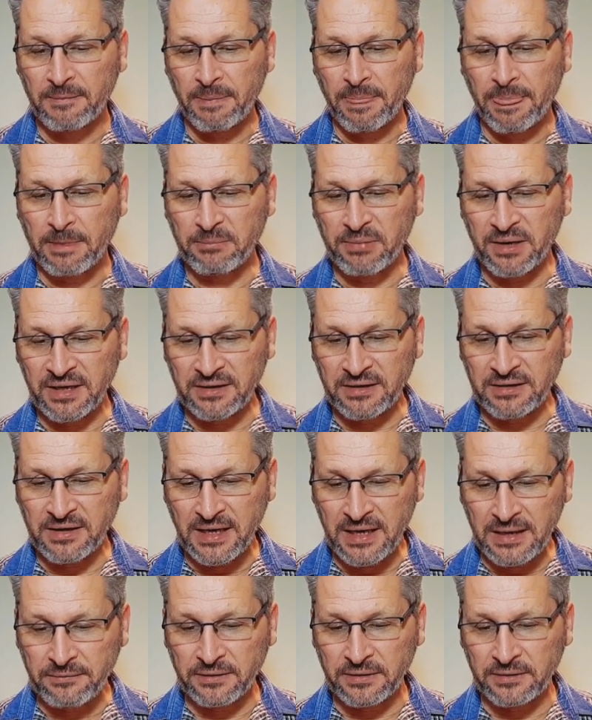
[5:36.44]
but in
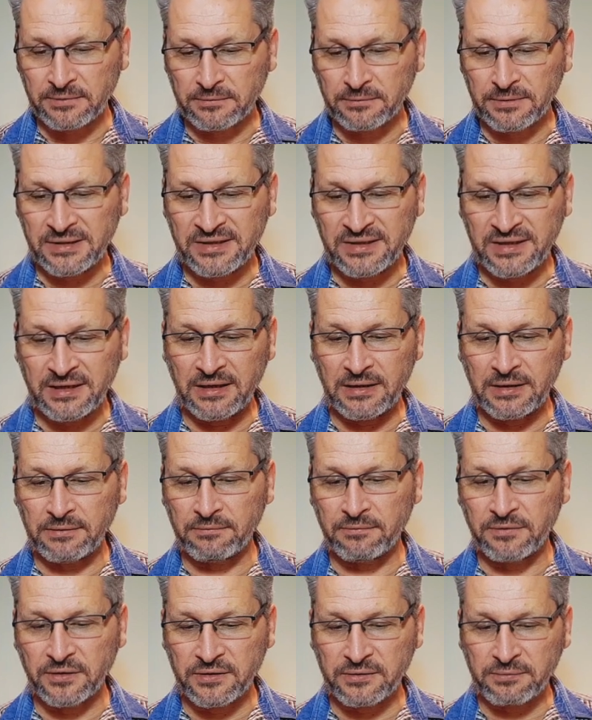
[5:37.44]
heaven. We see in
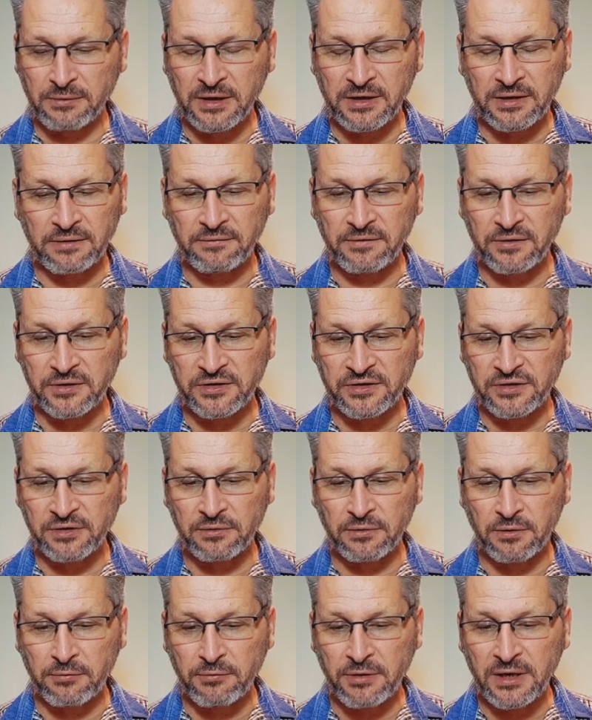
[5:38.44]
verse 1 and verse
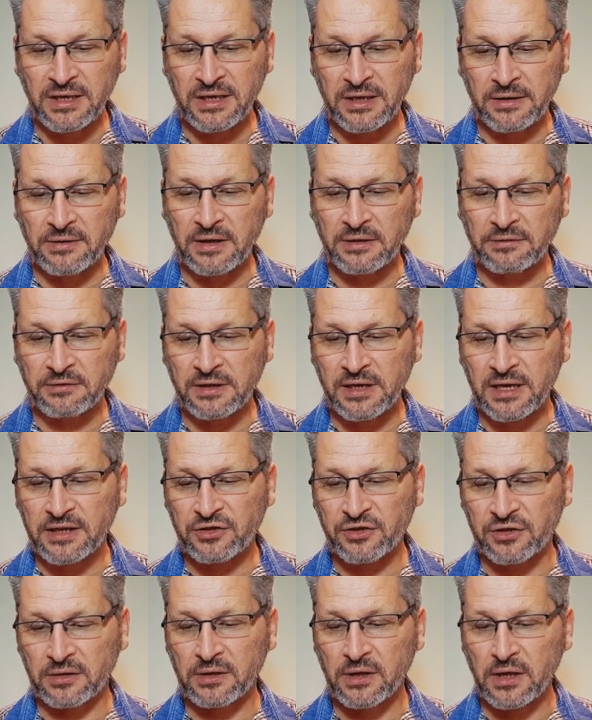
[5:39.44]
2 already in the
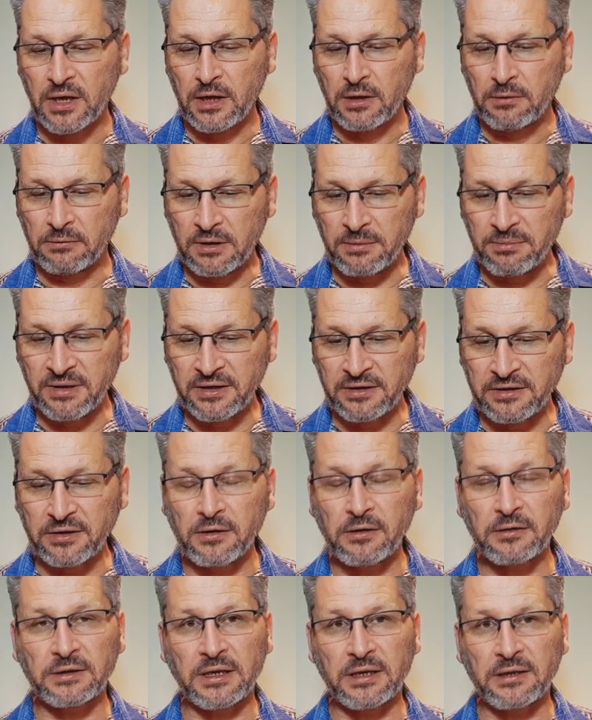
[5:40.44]
introduction, we're being
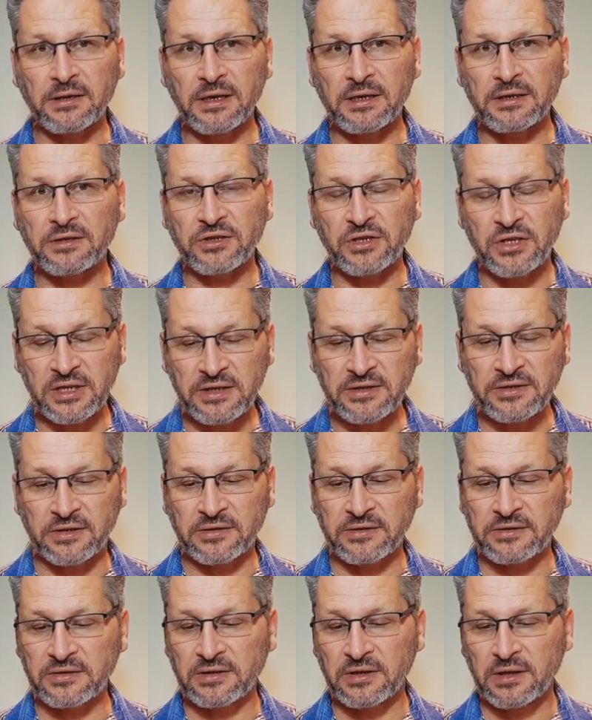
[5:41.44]
told that, that
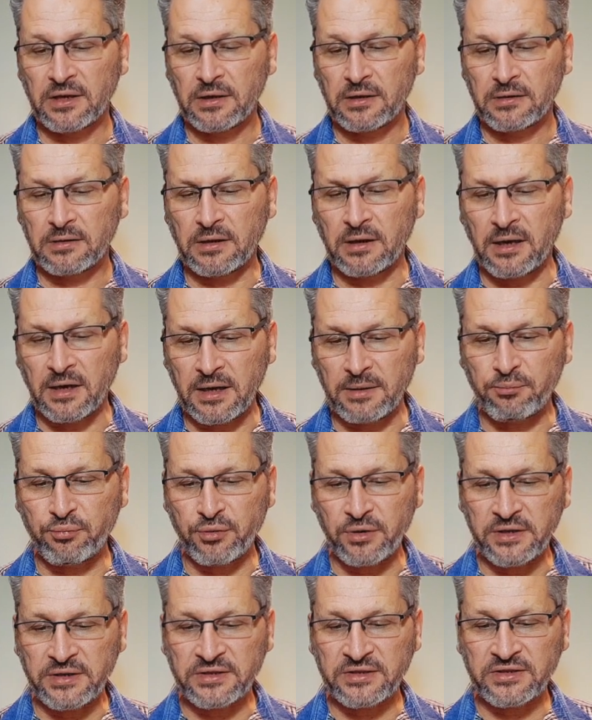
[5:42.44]
Jesus, the high
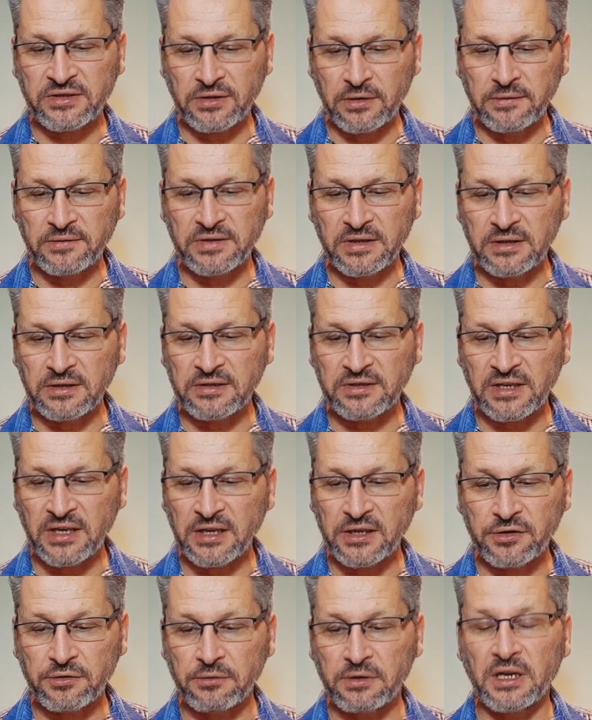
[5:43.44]
priest, serves in the
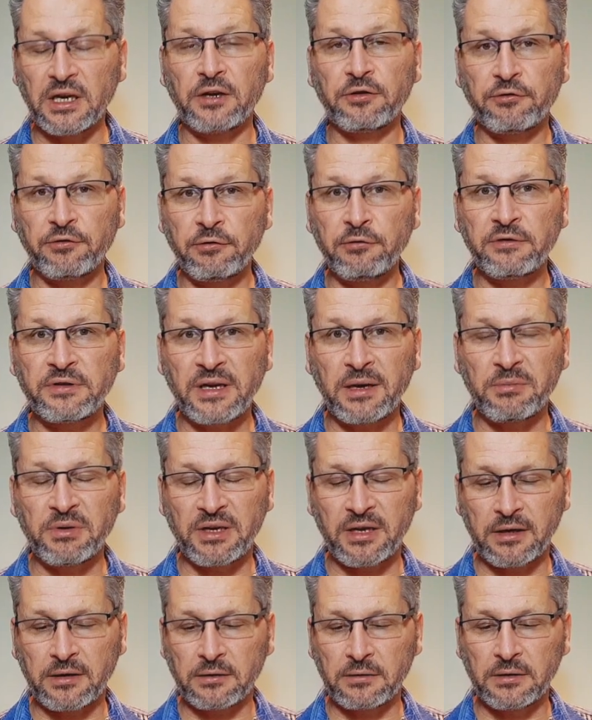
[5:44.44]
sanctuary, a true
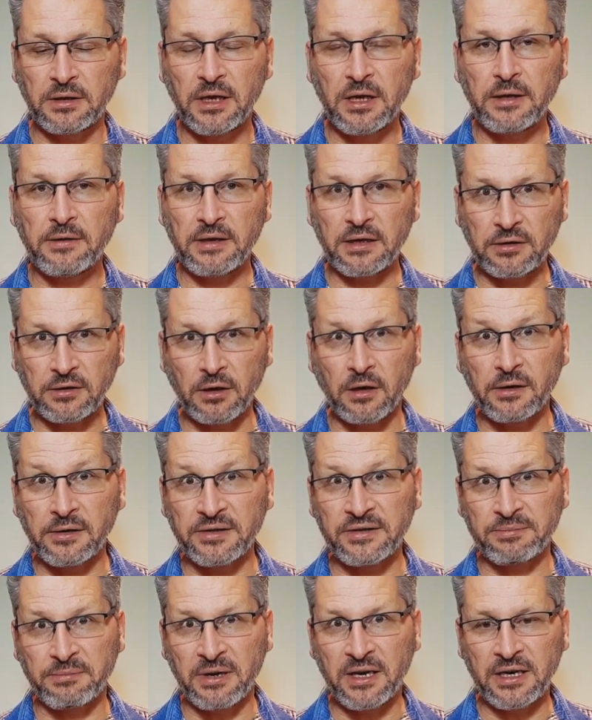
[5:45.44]
tabernacle that God
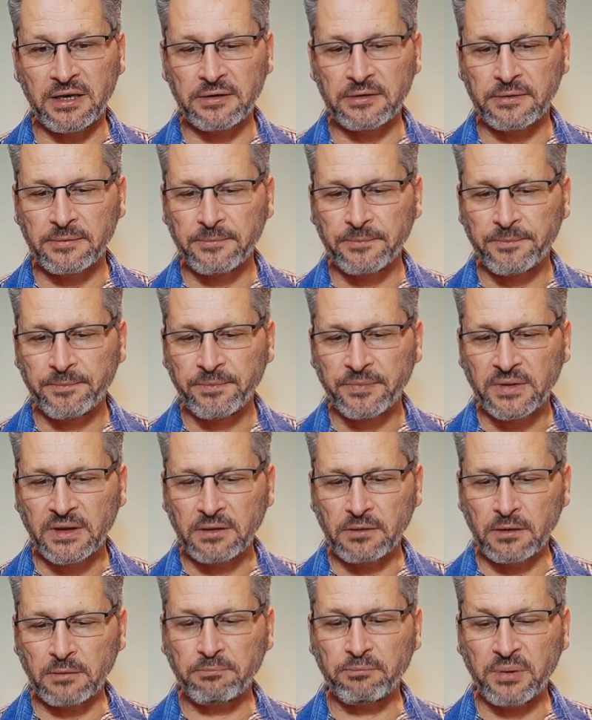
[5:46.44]
has made,
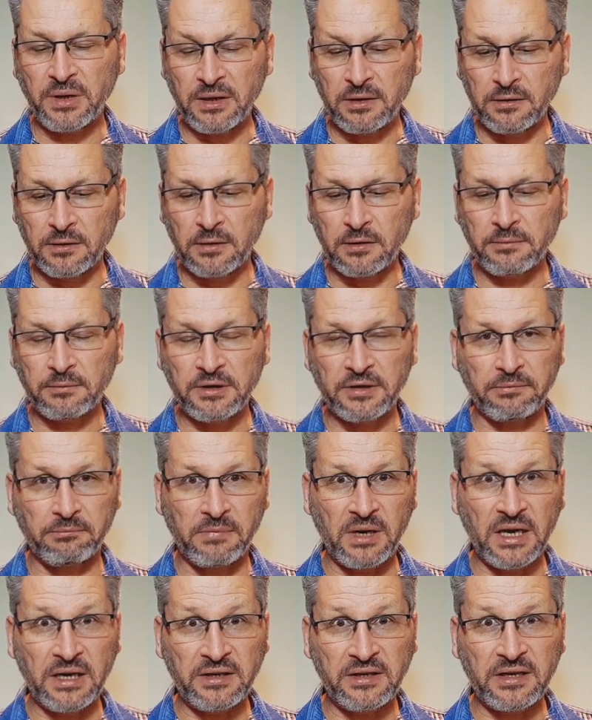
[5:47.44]
not, not
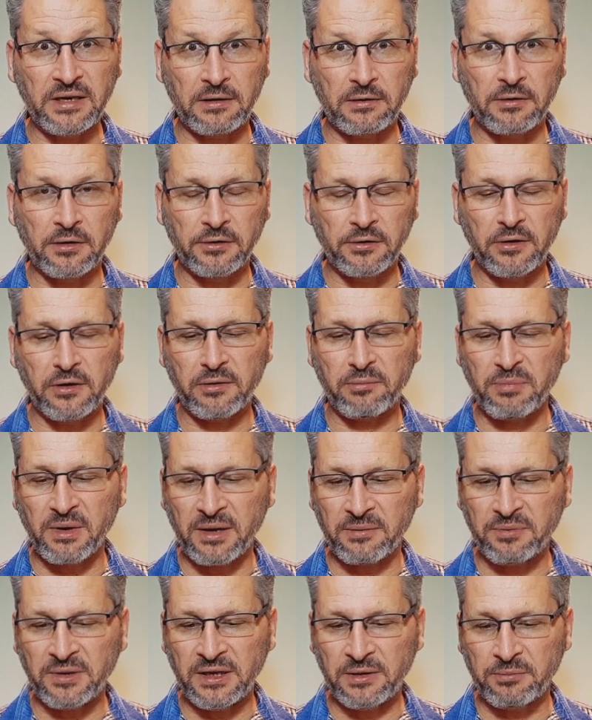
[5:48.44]
made here on earth by
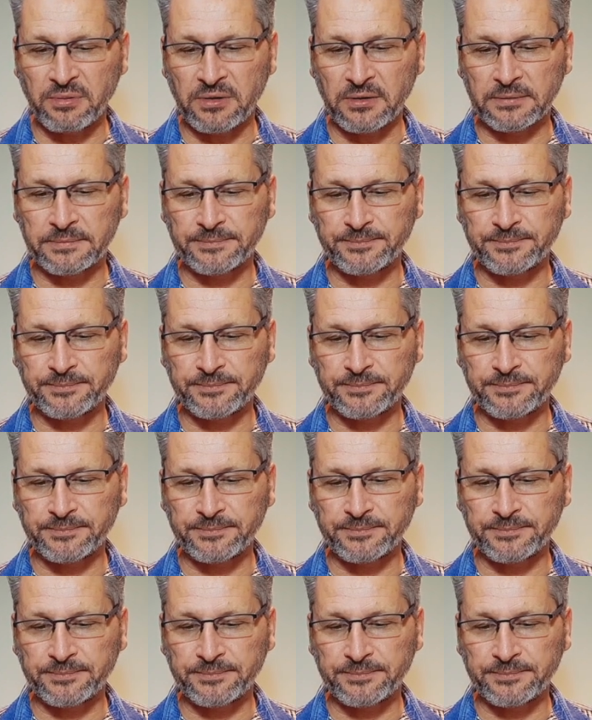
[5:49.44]
people.